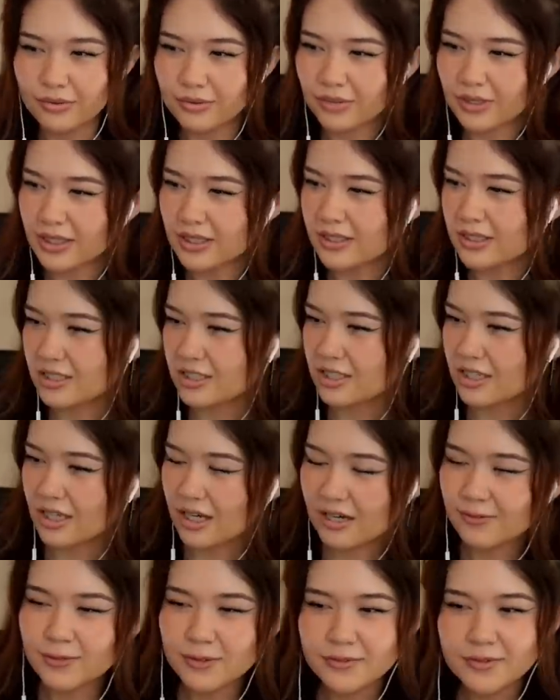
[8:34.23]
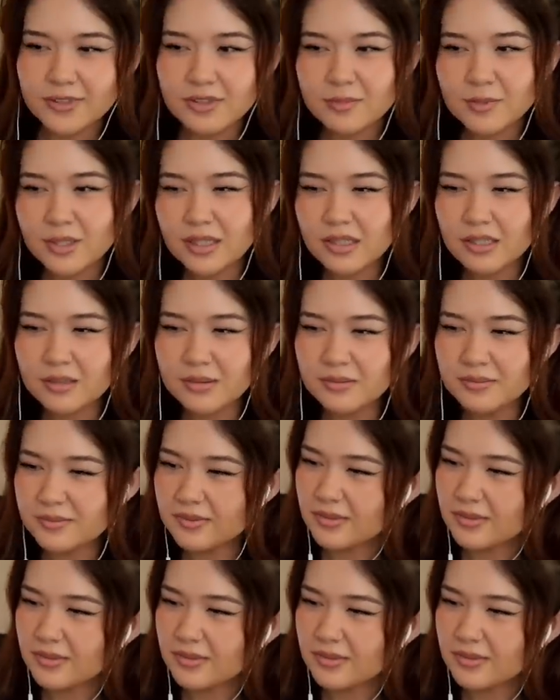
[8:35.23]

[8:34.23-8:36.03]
Like, does she have a real mom?